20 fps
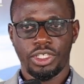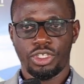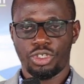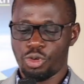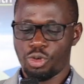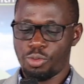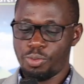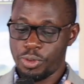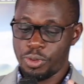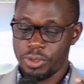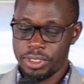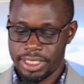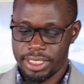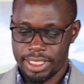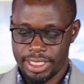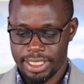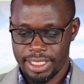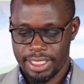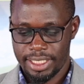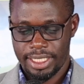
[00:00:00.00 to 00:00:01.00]
to
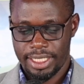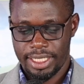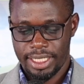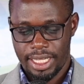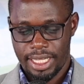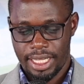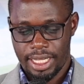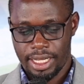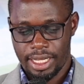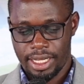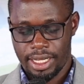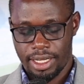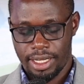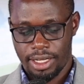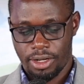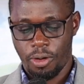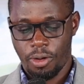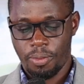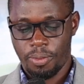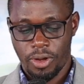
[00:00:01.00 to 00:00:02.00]
boost
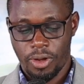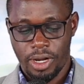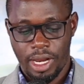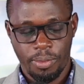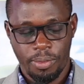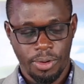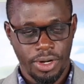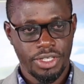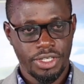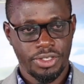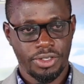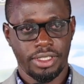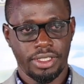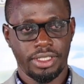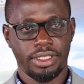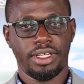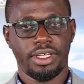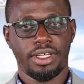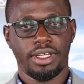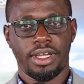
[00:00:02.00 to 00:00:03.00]

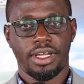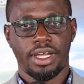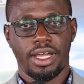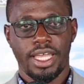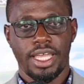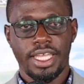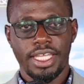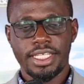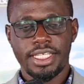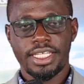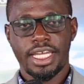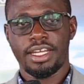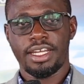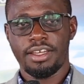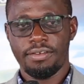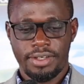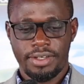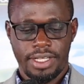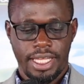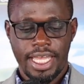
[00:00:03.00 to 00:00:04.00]
collaboration, each and
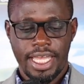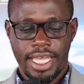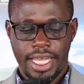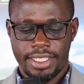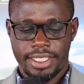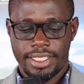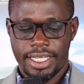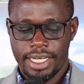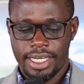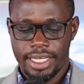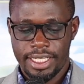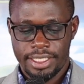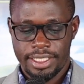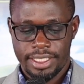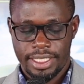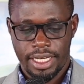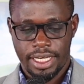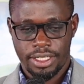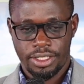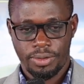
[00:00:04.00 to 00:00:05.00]
every AI
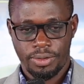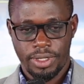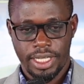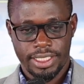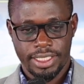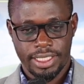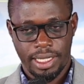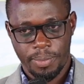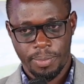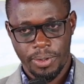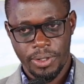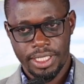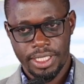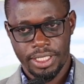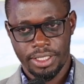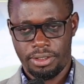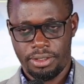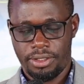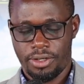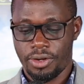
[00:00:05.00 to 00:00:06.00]
challenge that we are
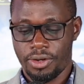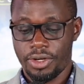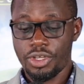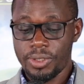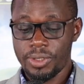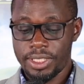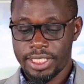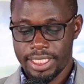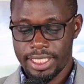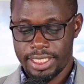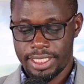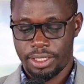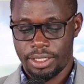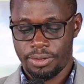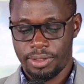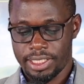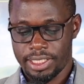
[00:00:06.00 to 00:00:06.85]
supporting or use case that we